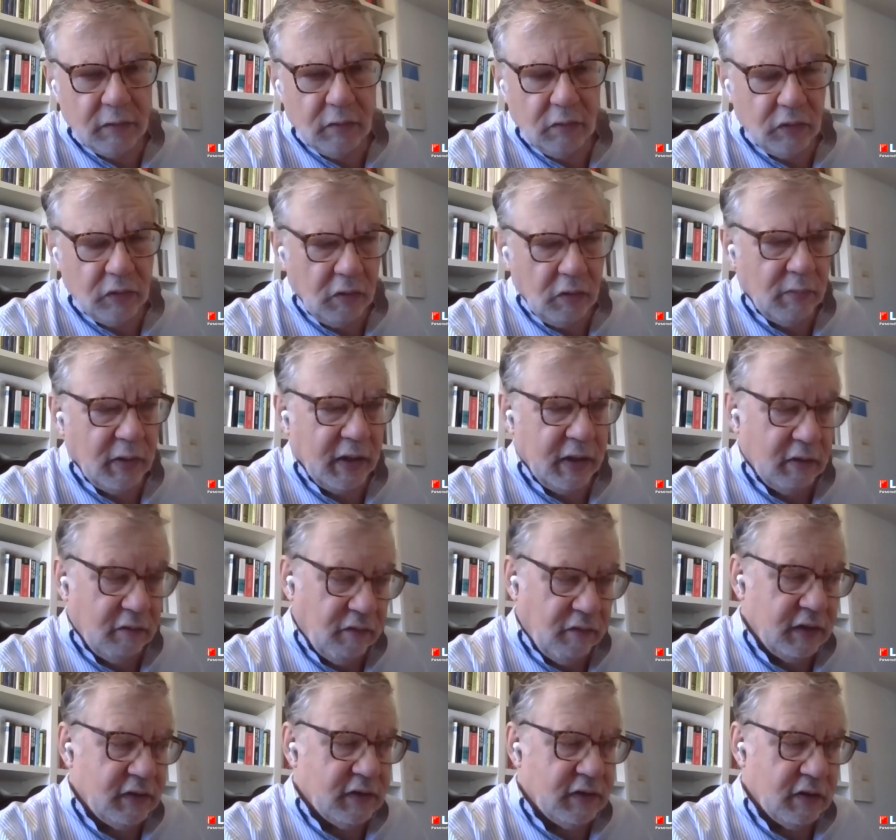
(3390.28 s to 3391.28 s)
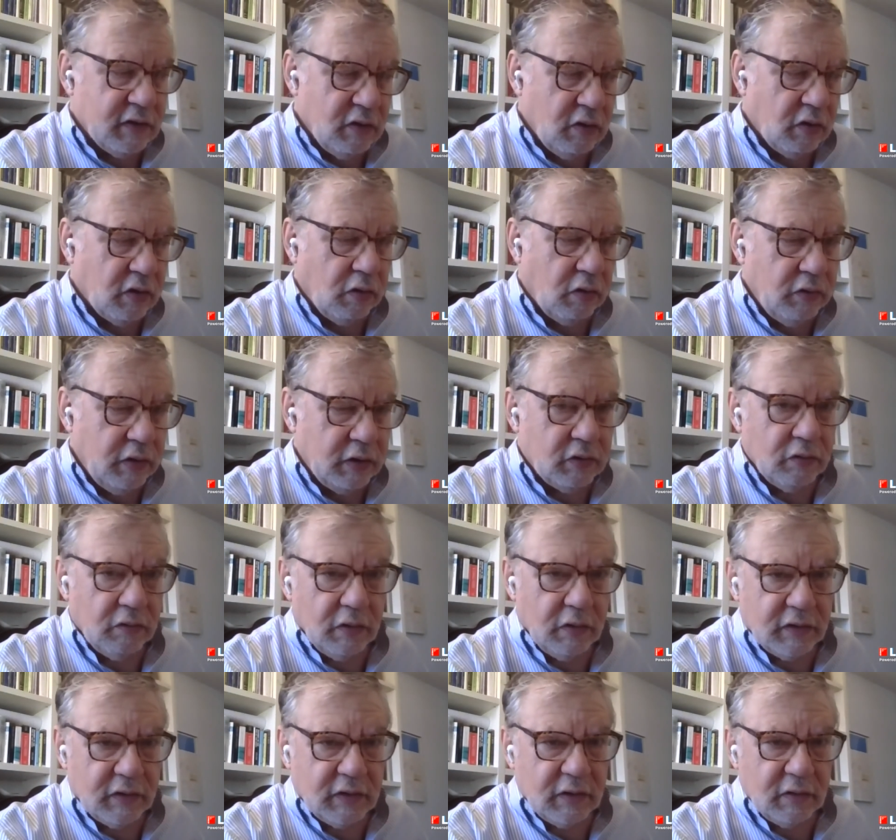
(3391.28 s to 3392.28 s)
although my advice is not only
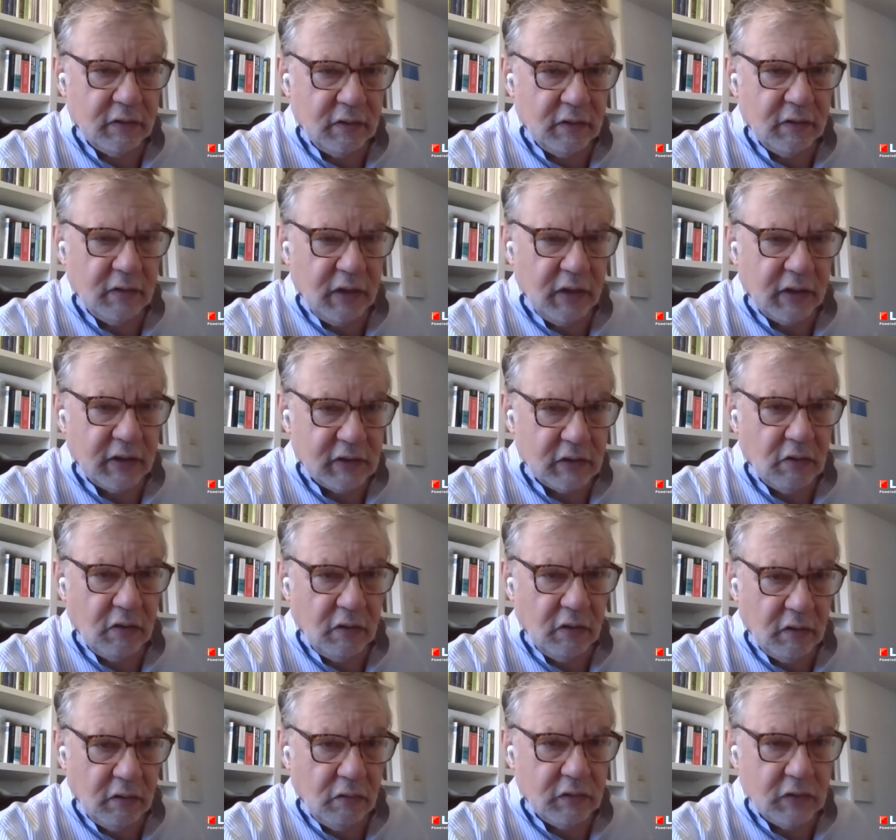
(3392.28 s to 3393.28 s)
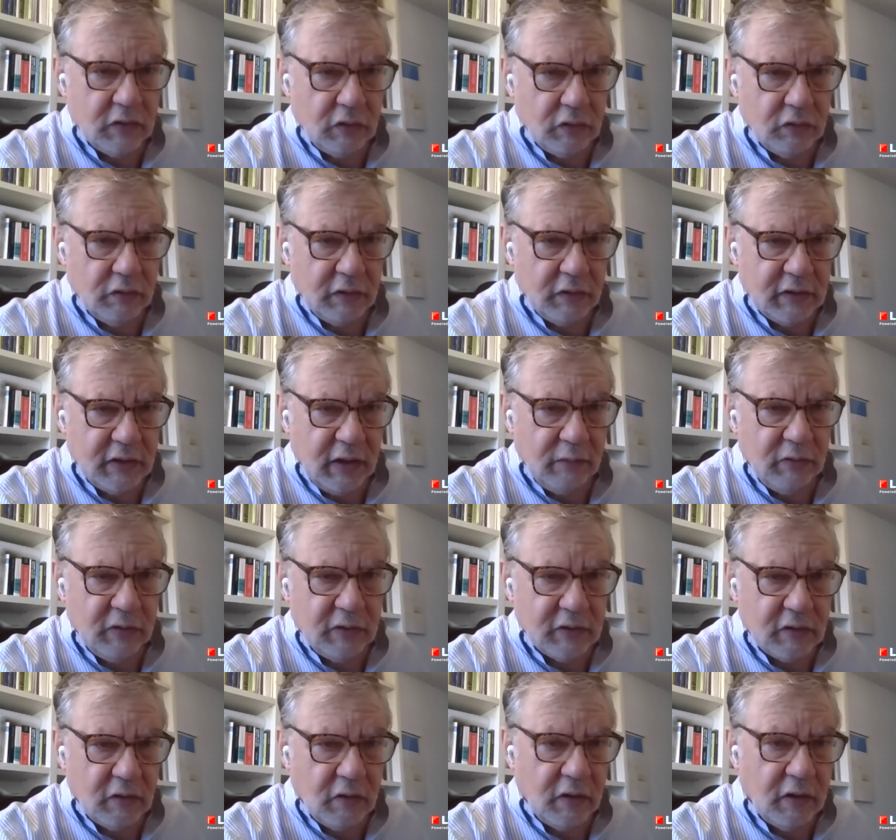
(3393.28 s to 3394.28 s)
to a young scholar, also to
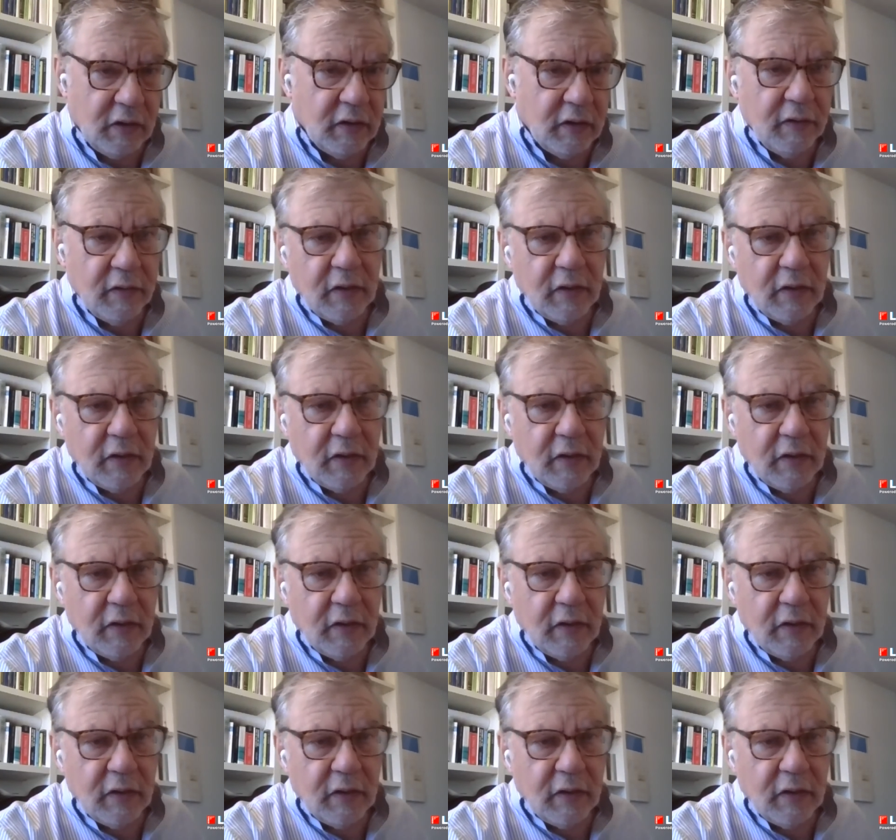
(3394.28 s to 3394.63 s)
established scholar,